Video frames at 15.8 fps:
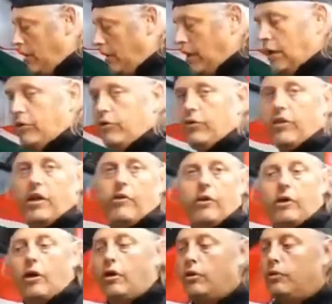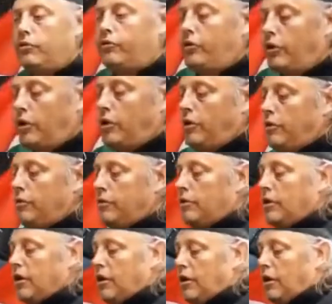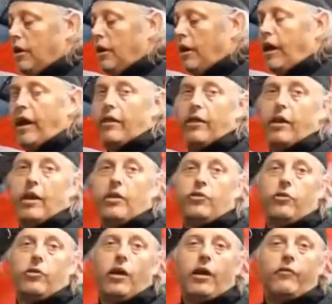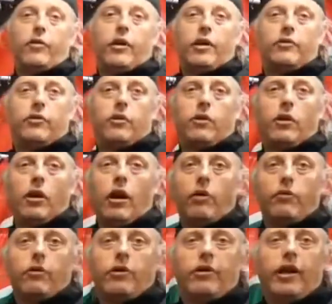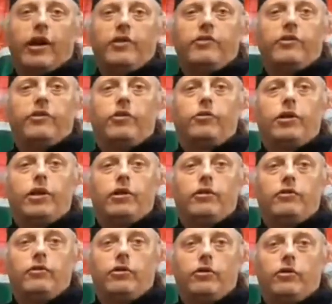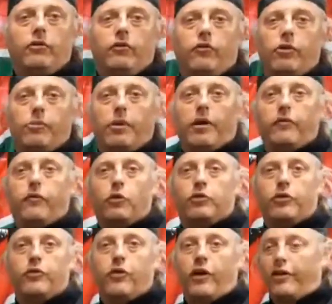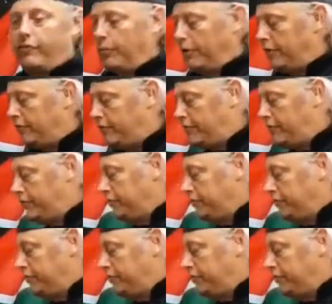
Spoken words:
Into there it goes, and then into an oven at 180 degrees for about 45 minutes.